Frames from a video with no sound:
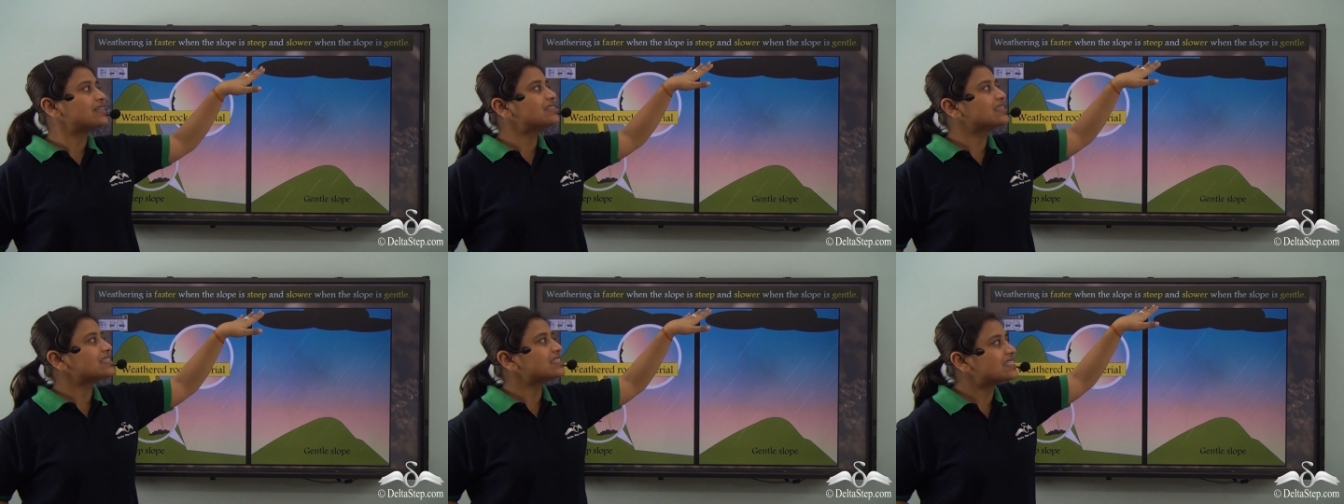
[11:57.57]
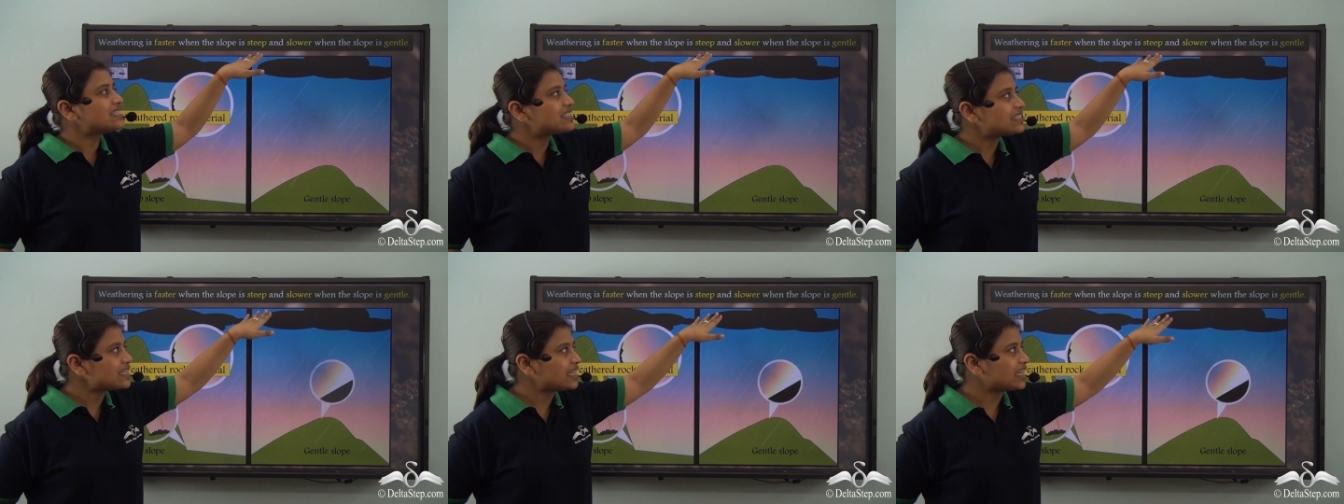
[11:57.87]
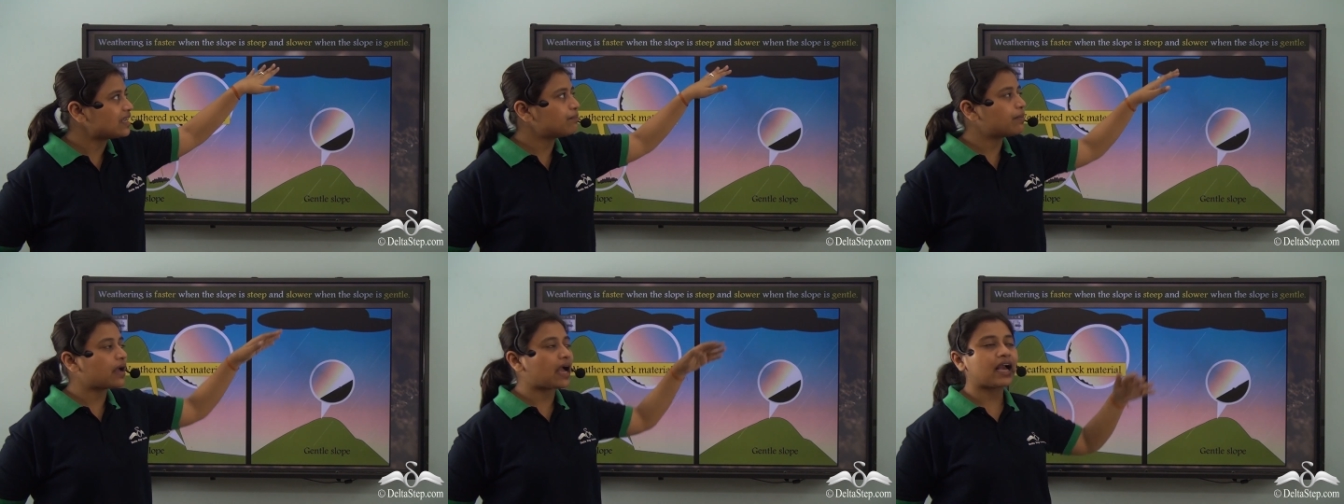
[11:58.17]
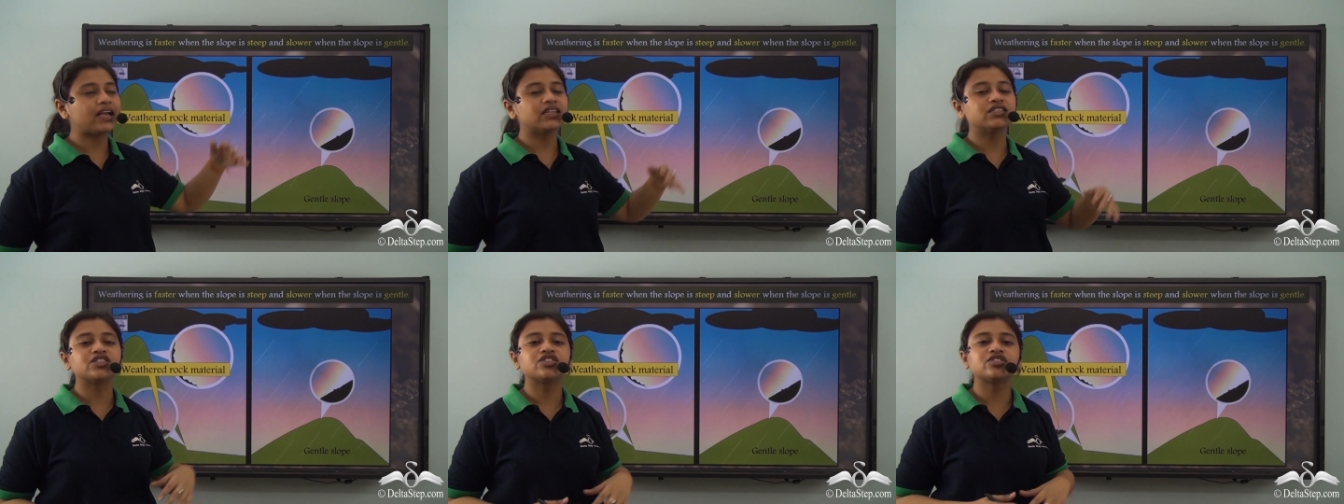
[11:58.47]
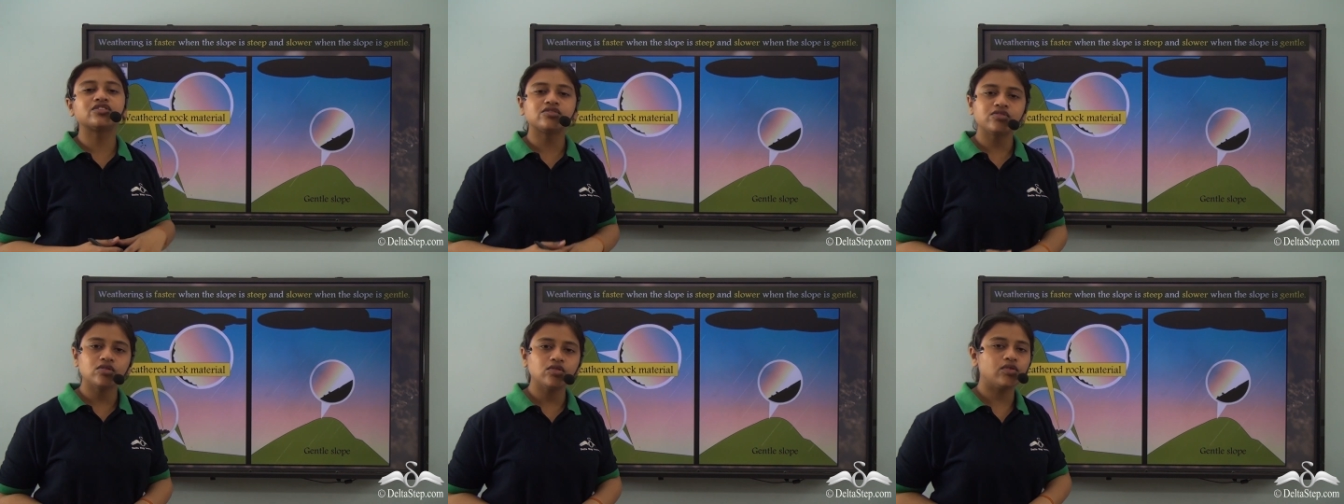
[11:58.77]
is steep and
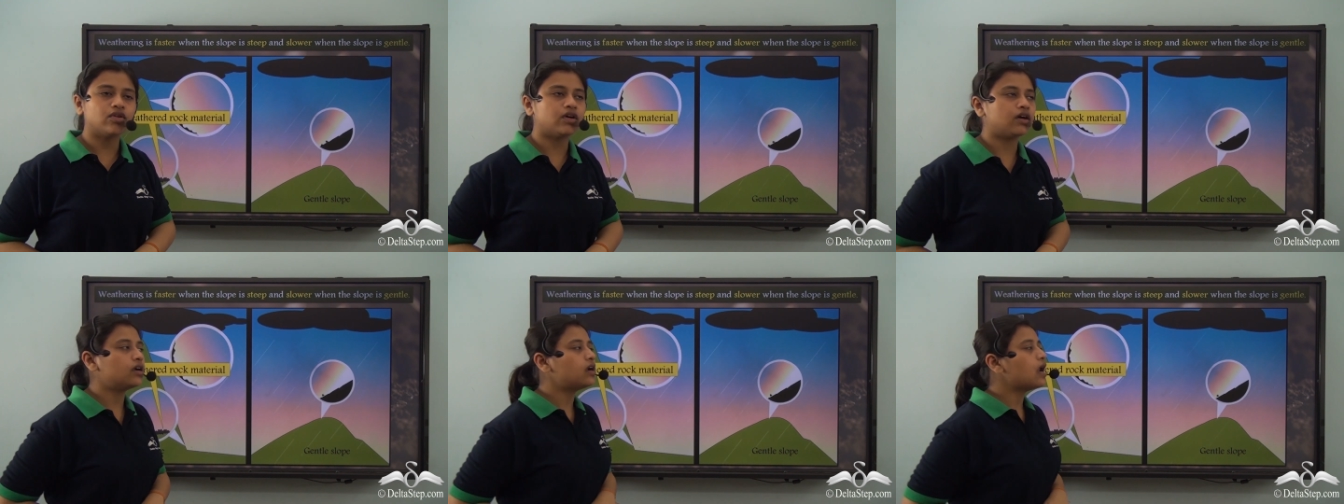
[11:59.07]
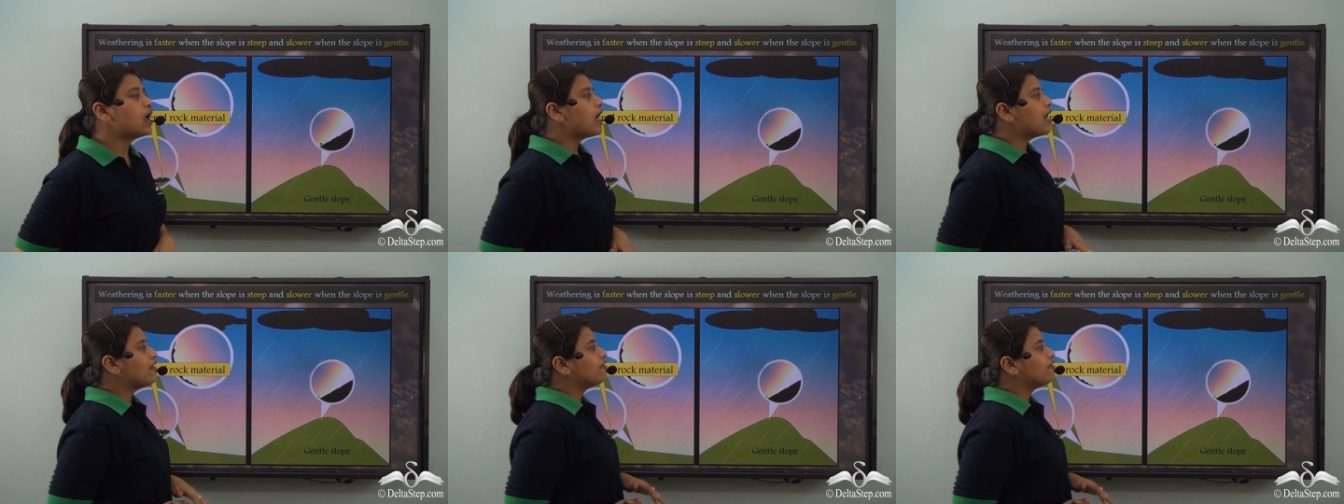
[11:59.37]
slower